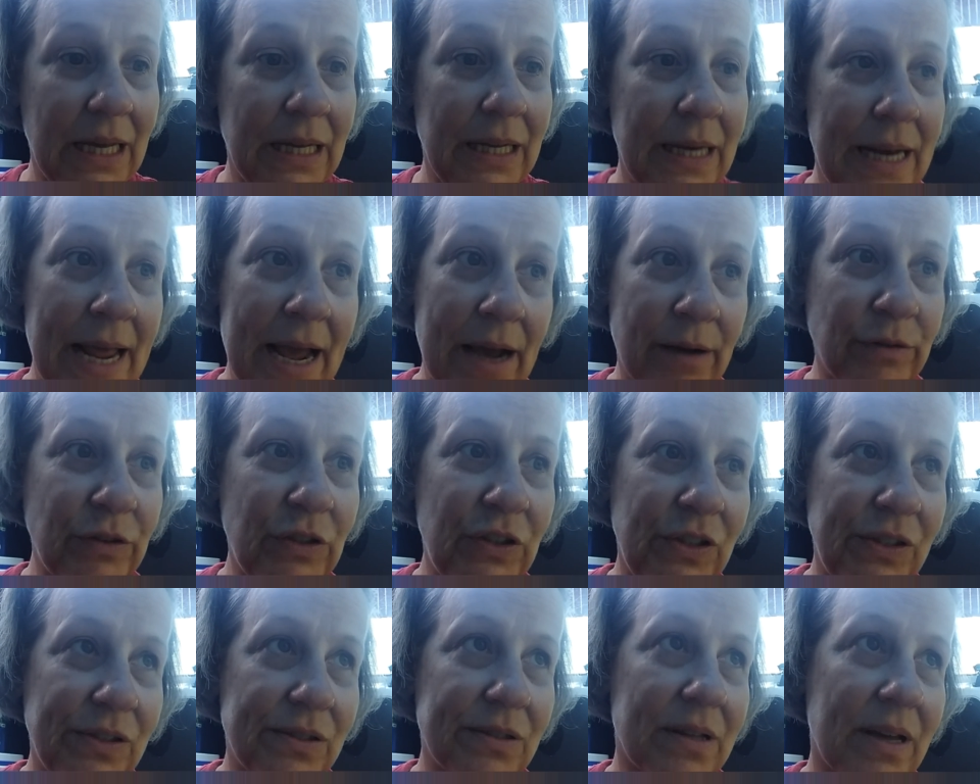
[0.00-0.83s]
Now
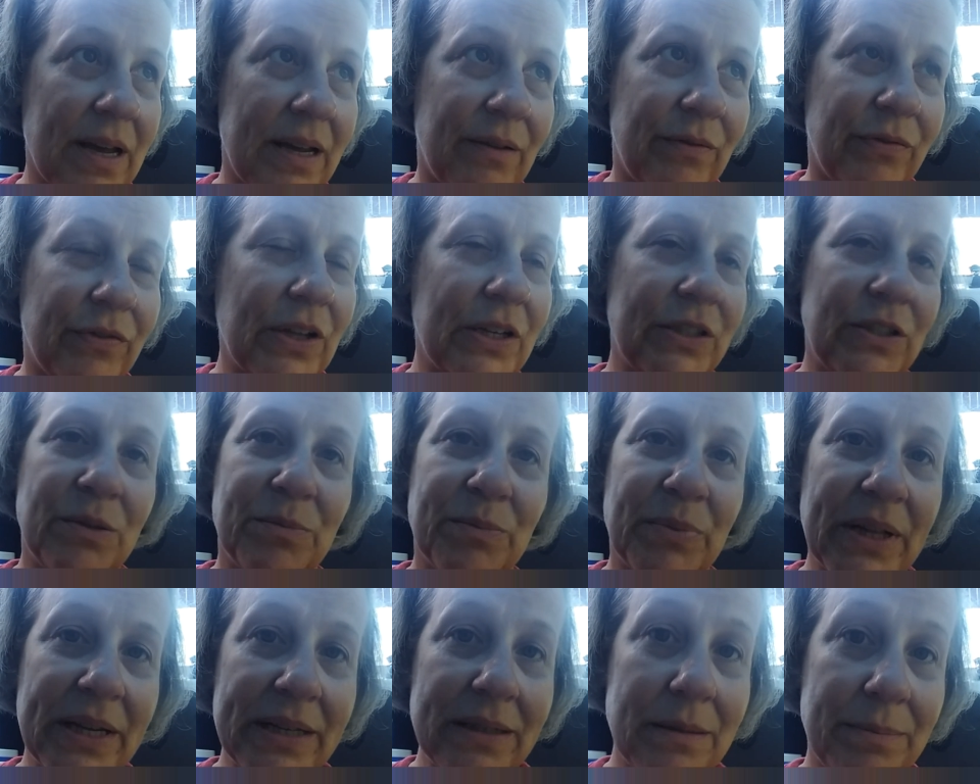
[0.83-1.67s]
she's like flesh
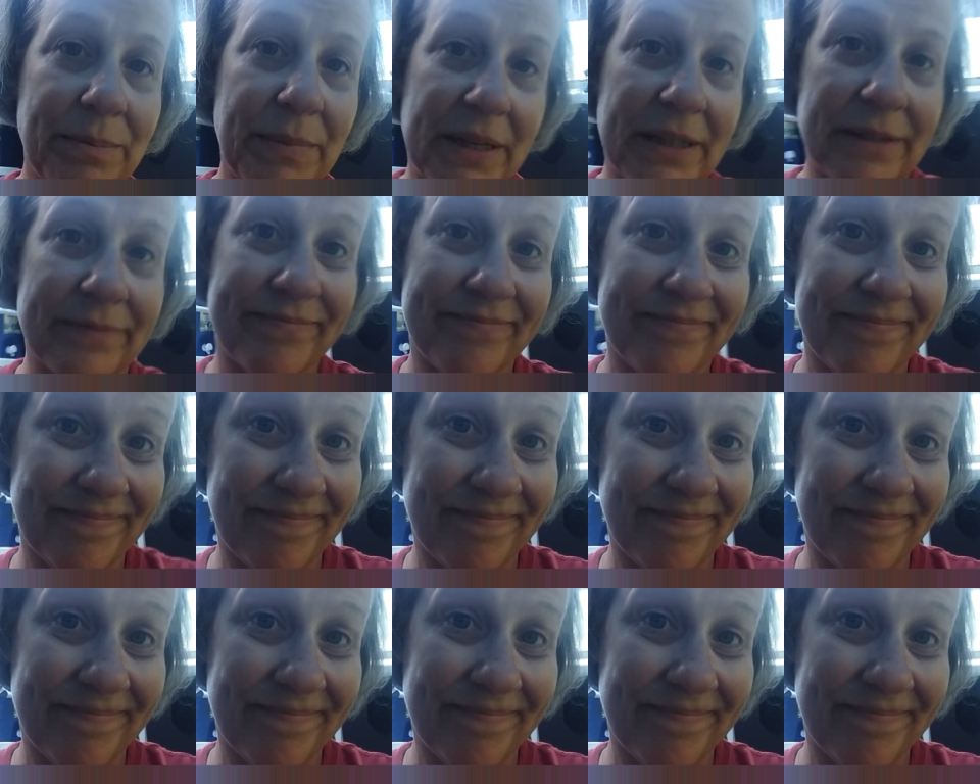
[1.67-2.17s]
and blood to me.